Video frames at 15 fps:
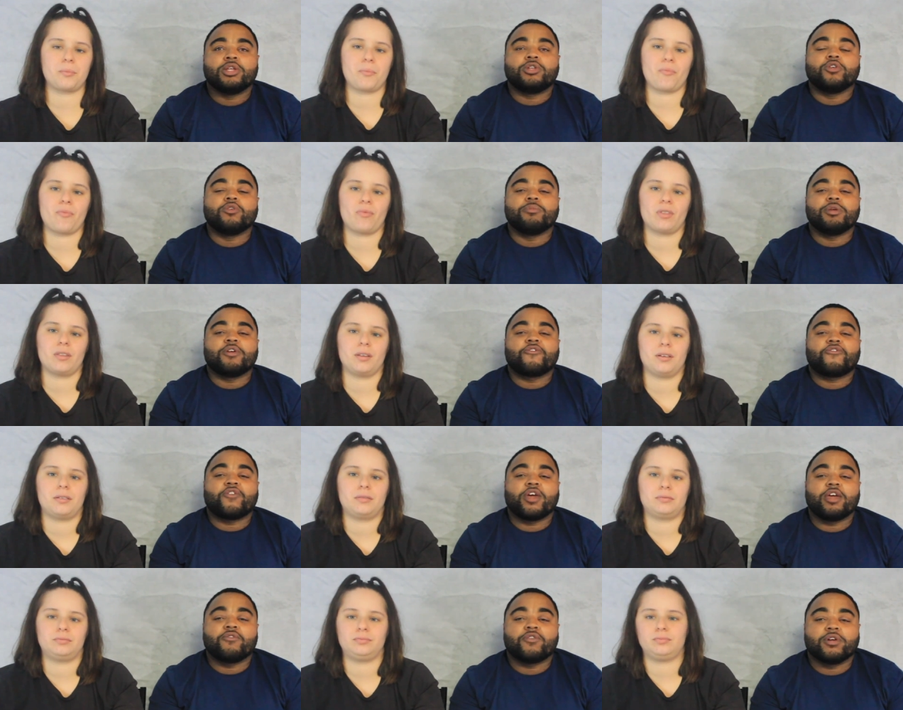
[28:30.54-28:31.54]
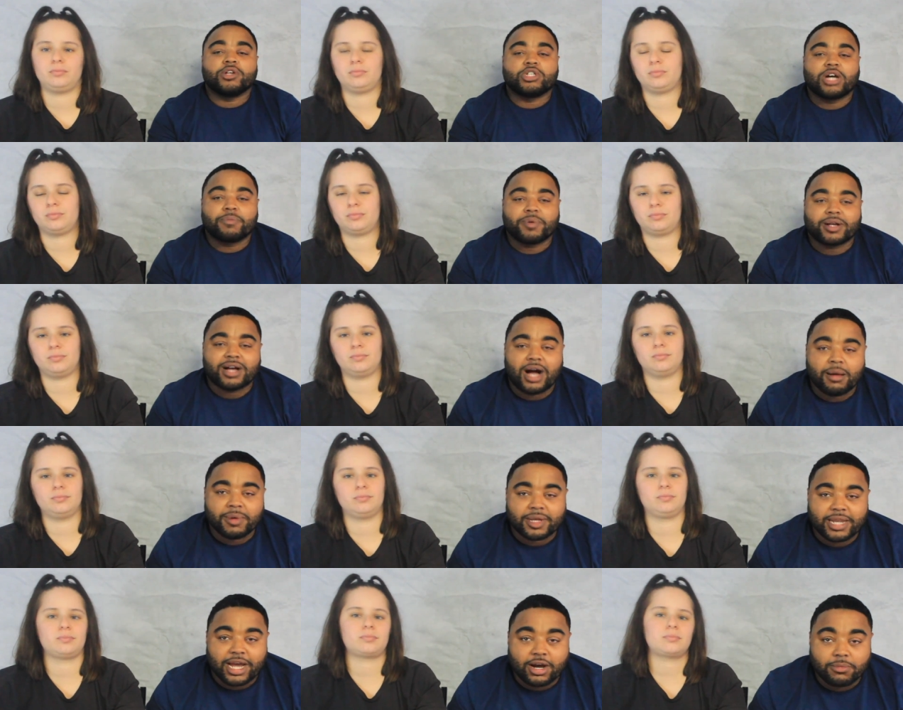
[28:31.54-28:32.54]
Speaker 1: do me a favor and drop a
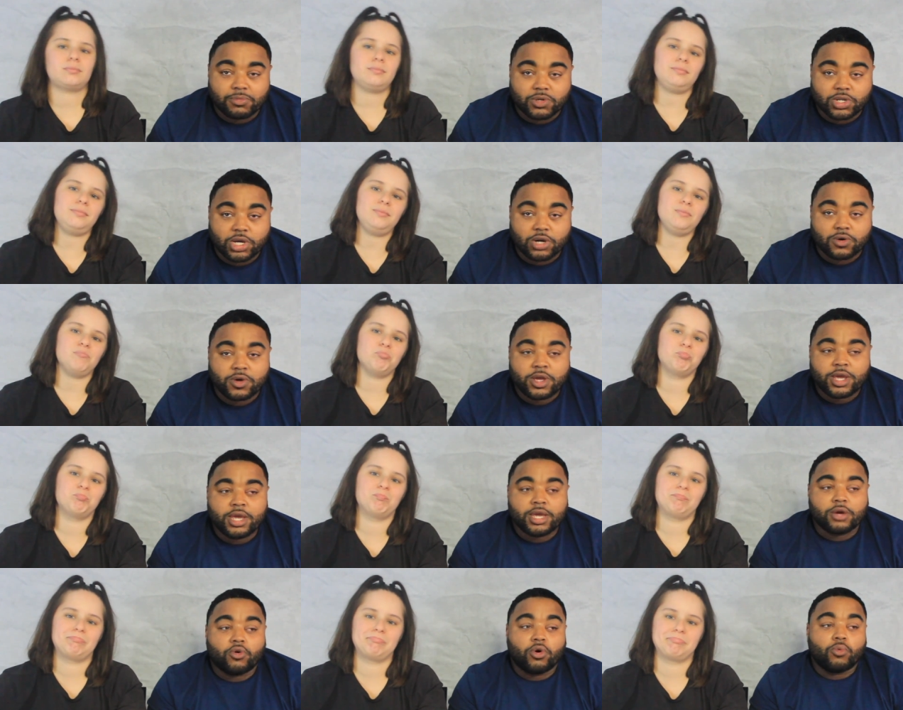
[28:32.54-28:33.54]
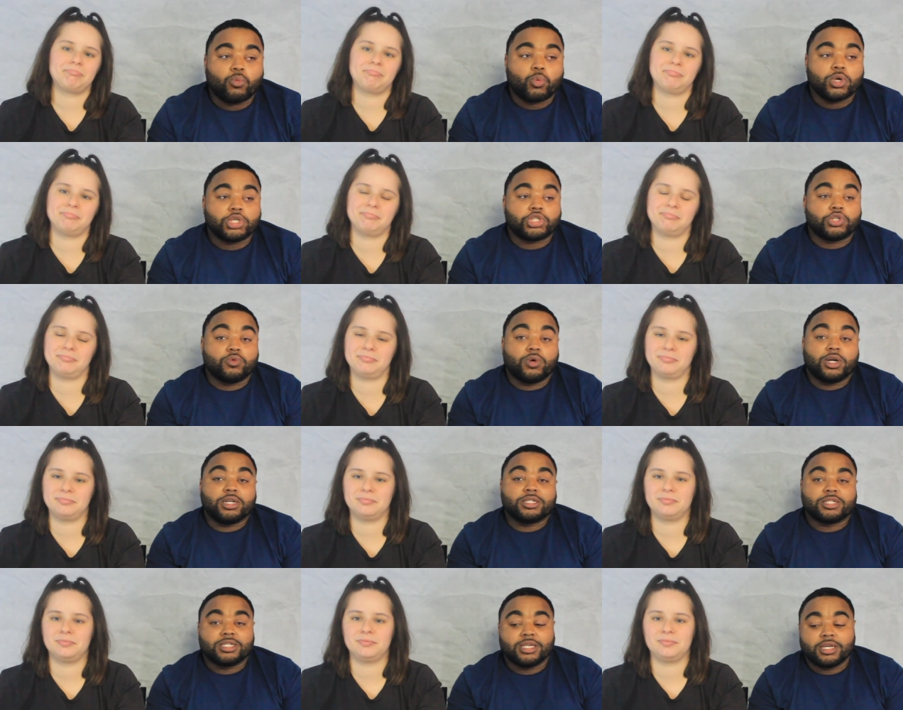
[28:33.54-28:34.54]
comment down below on what you want to
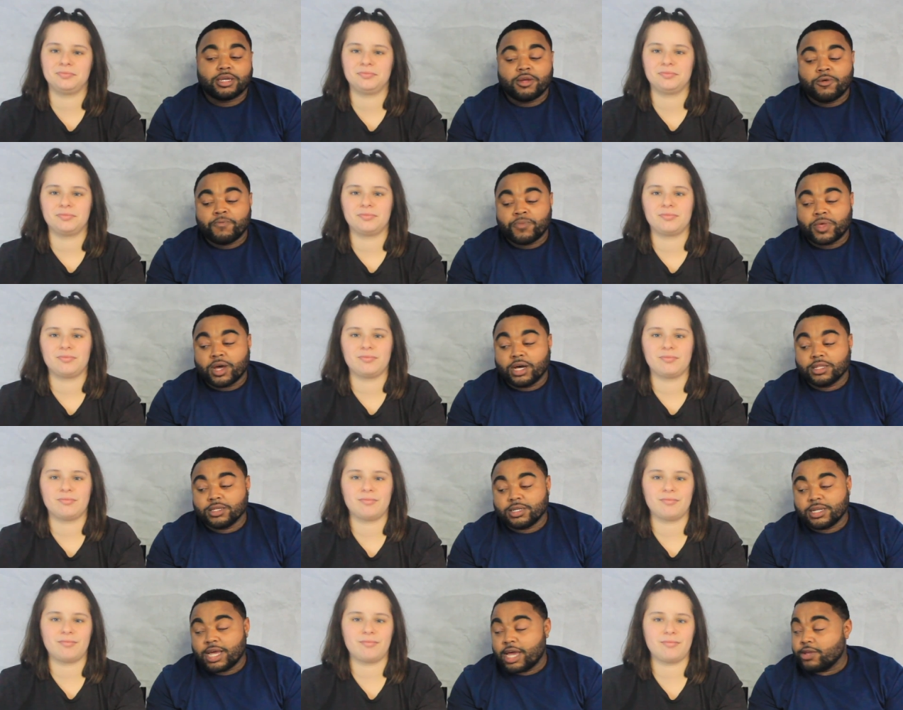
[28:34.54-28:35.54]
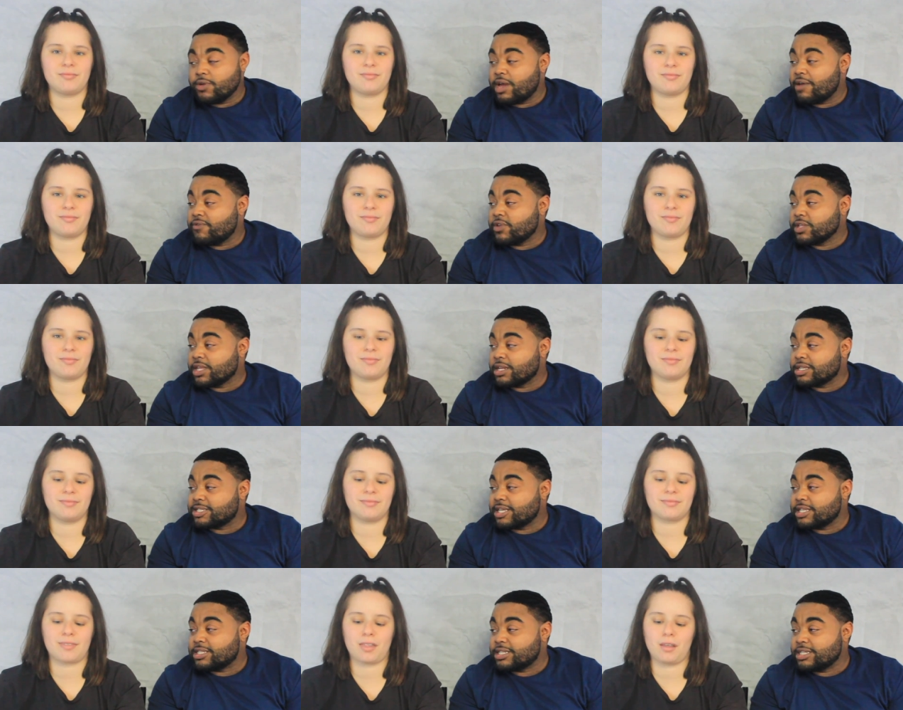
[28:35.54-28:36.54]
see. Other than that, you have anything to
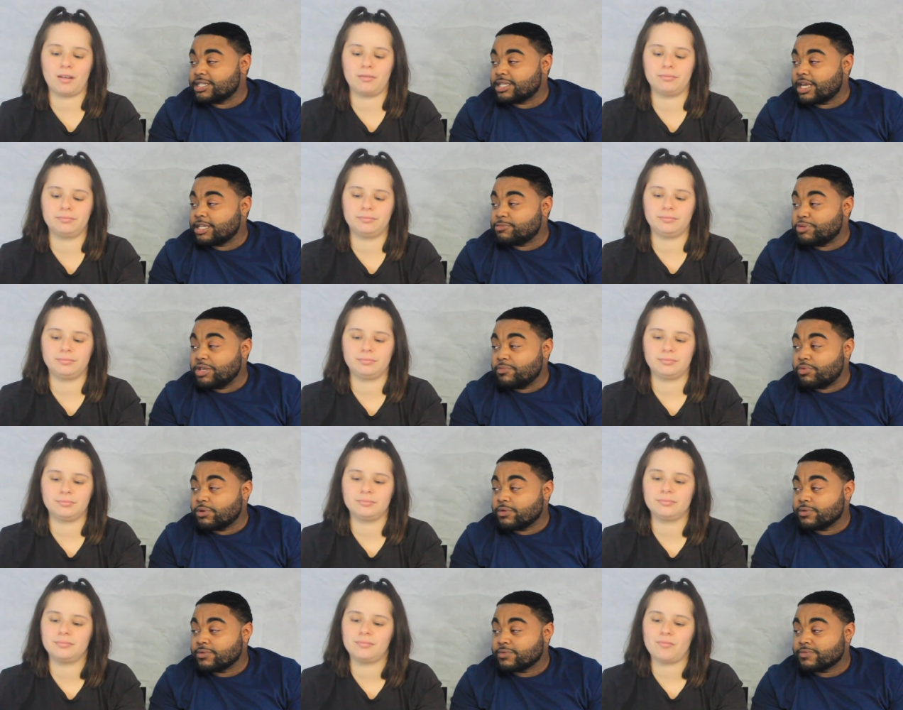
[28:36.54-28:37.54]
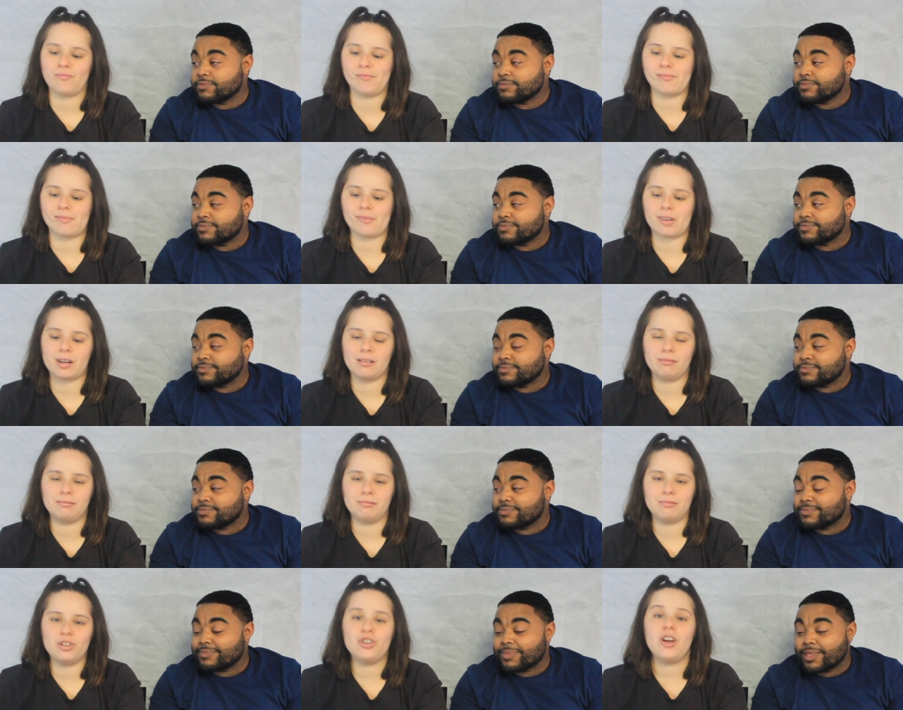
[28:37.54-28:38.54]
say to
Speaker 2: these nice people?
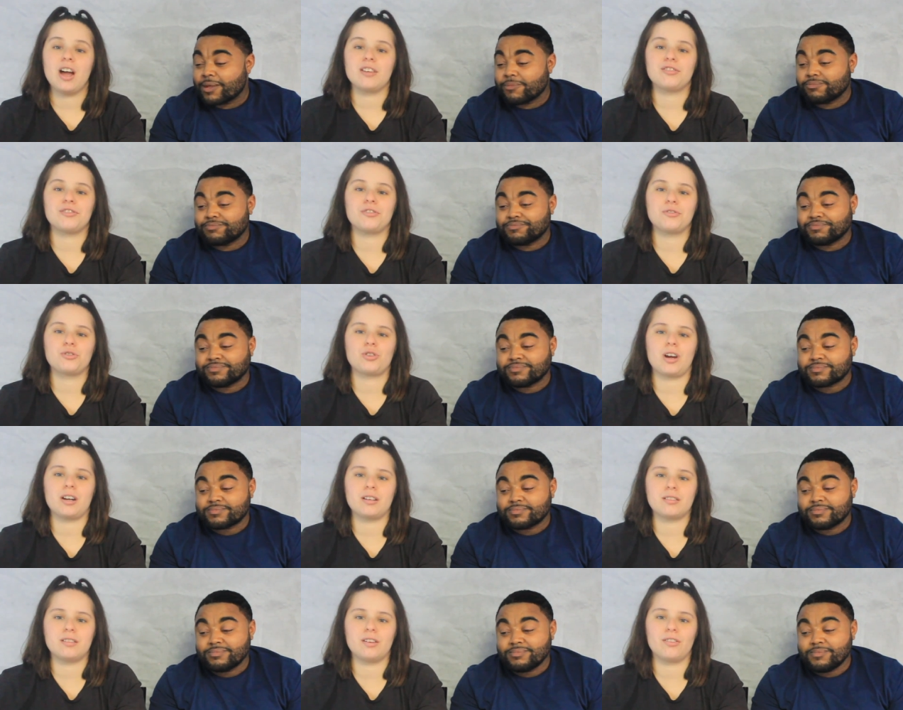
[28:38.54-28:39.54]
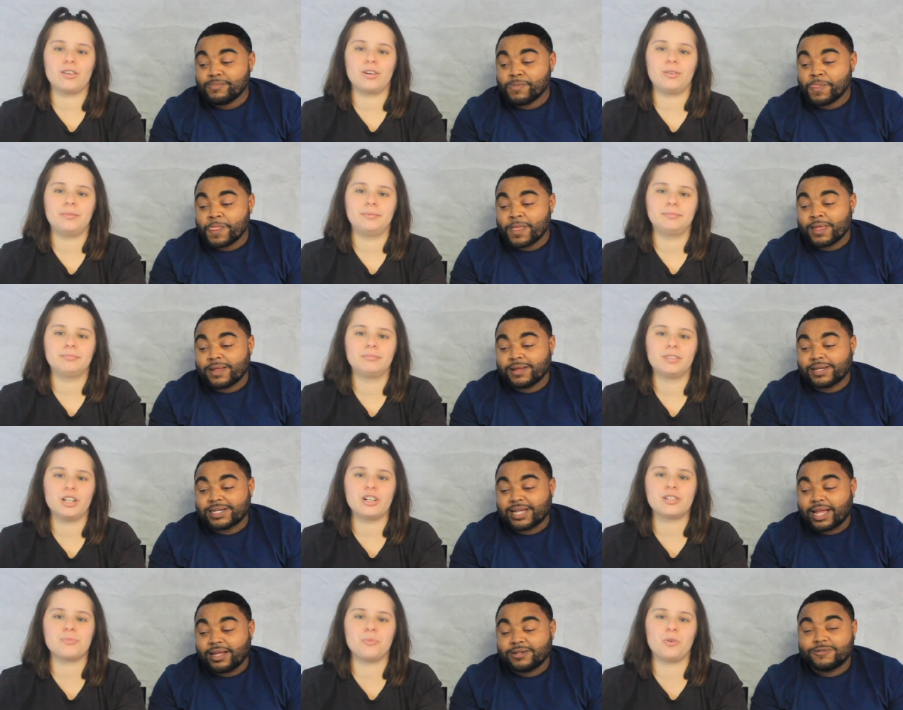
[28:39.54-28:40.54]
You guys should go try the cereal.
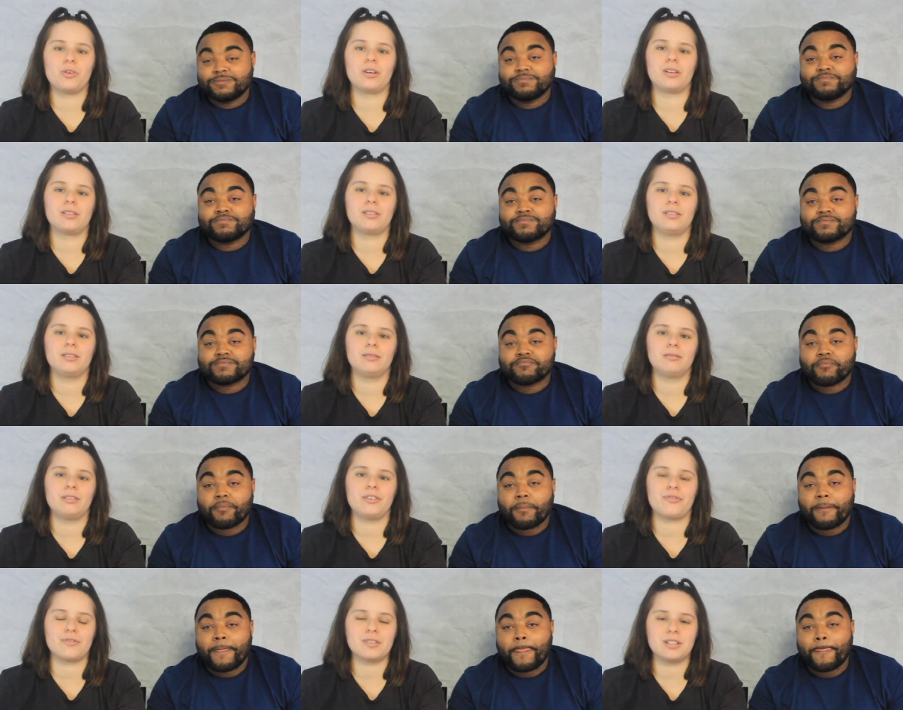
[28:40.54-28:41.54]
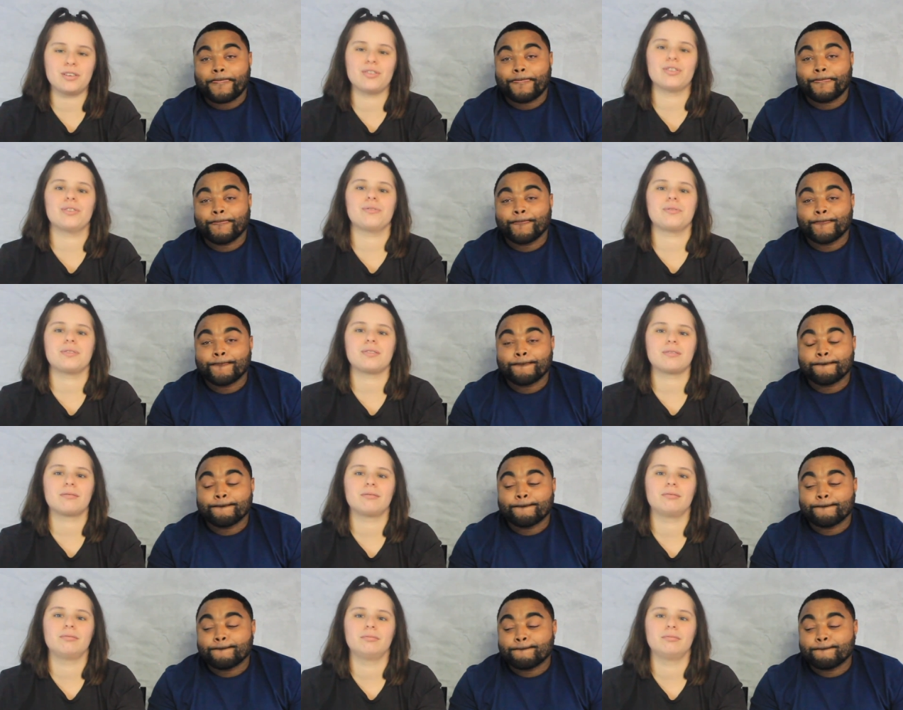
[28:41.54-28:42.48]
There's more different cereals